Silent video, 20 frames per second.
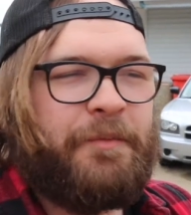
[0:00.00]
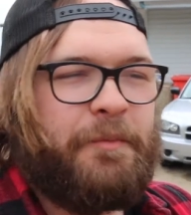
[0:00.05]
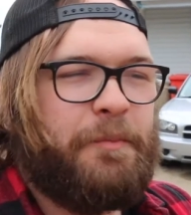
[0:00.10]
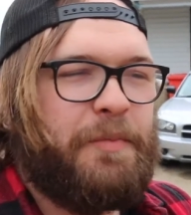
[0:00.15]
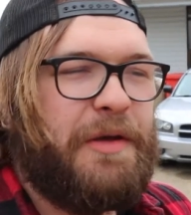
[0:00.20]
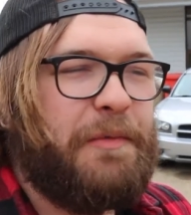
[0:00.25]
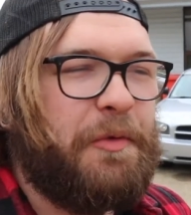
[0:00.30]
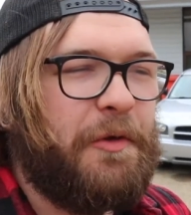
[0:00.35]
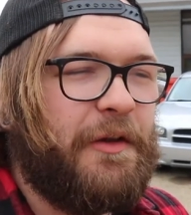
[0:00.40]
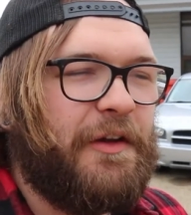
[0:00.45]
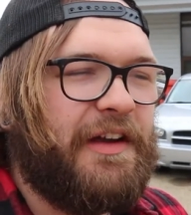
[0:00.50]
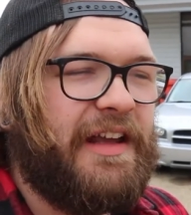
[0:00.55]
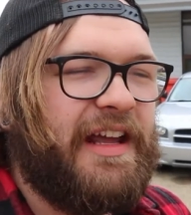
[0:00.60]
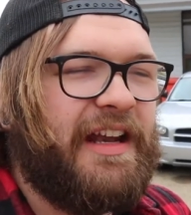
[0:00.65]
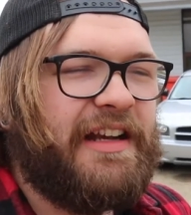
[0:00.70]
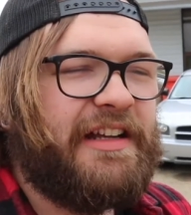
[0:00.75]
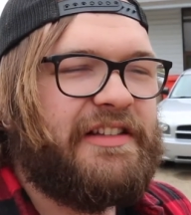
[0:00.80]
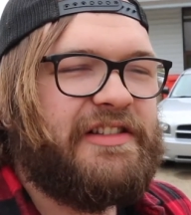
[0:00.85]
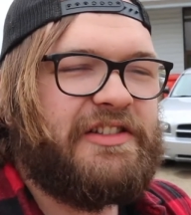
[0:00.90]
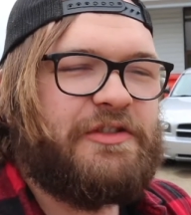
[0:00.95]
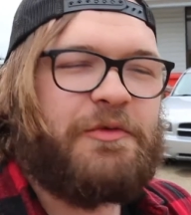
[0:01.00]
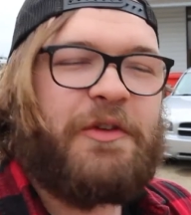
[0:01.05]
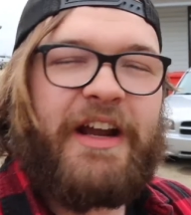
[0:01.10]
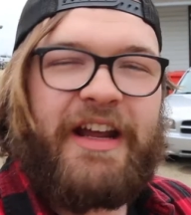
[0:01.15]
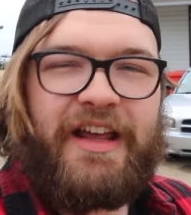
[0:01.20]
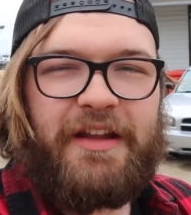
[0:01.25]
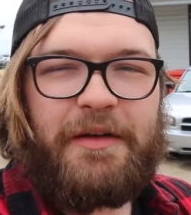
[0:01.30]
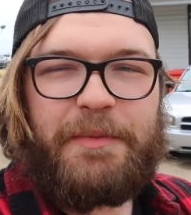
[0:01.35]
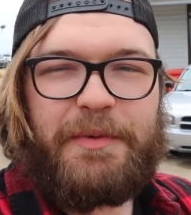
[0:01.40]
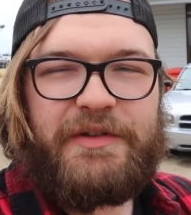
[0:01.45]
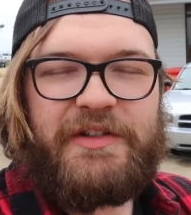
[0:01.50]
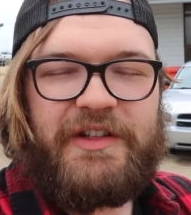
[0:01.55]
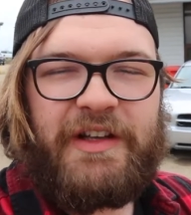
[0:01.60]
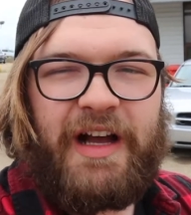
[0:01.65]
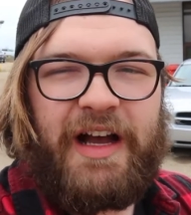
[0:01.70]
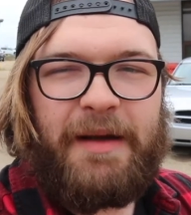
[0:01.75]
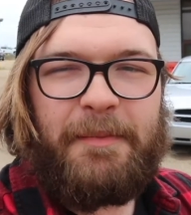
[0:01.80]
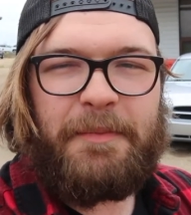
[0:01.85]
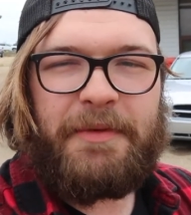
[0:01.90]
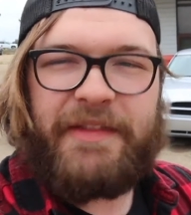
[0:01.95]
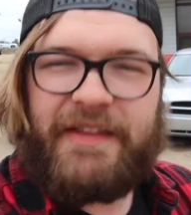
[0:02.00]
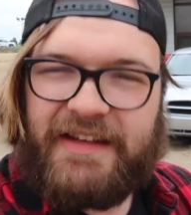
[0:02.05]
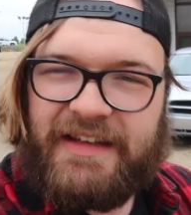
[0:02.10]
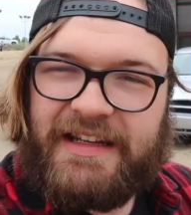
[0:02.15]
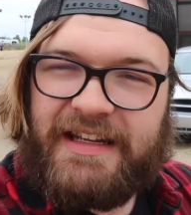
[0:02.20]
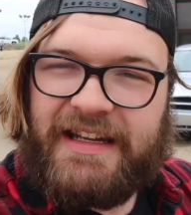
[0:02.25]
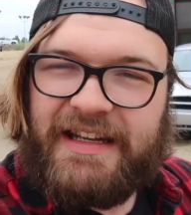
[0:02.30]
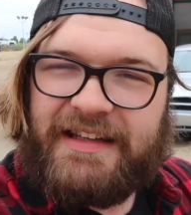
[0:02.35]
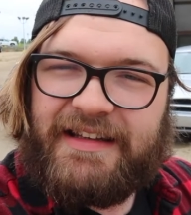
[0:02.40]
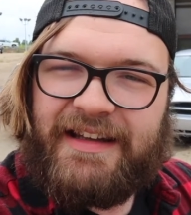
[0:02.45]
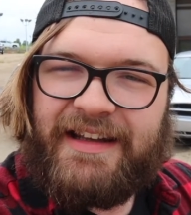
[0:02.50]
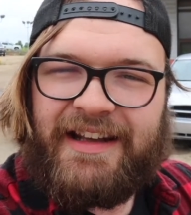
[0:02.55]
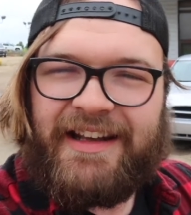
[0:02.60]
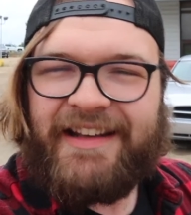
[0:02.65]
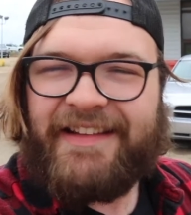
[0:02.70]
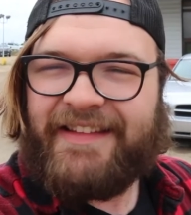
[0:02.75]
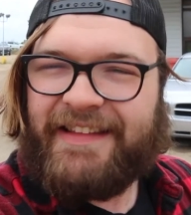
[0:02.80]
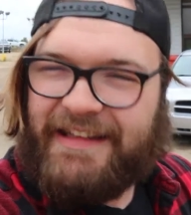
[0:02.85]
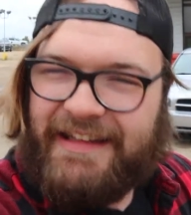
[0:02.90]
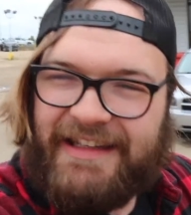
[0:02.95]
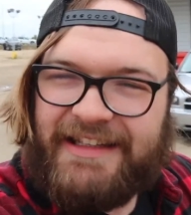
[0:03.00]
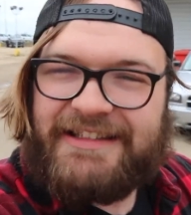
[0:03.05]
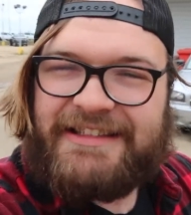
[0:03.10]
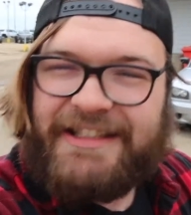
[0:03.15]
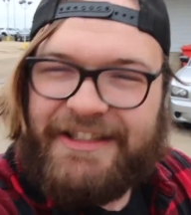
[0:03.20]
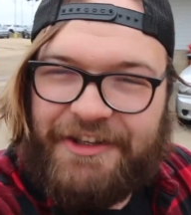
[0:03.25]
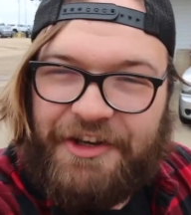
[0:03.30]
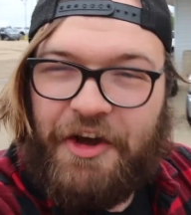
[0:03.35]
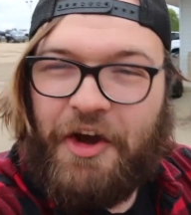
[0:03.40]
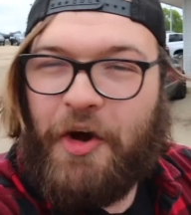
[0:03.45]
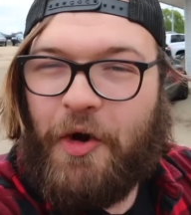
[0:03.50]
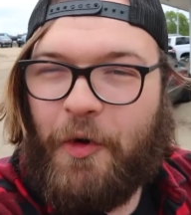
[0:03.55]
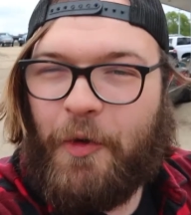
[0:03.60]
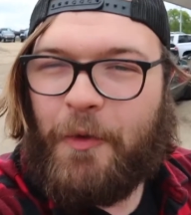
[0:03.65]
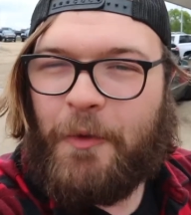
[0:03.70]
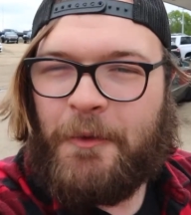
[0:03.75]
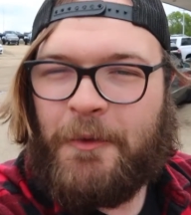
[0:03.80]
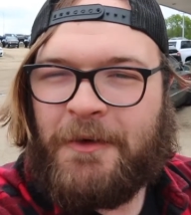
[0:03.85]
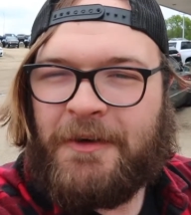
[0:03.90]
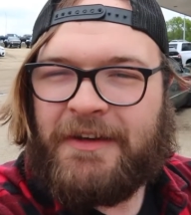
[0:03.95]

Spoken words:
People look at it as a regular Passat, but they need to know.